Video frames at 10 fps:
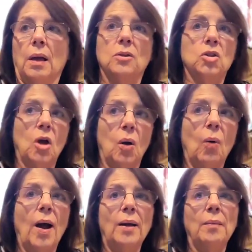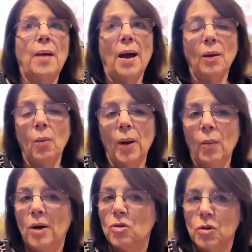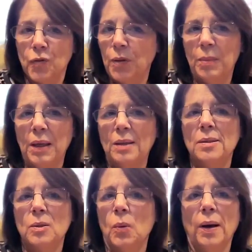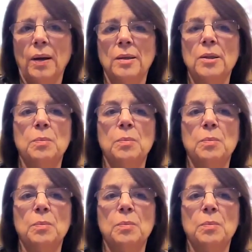So I am back at Weight Watchers for the meetings and the weigh-ins,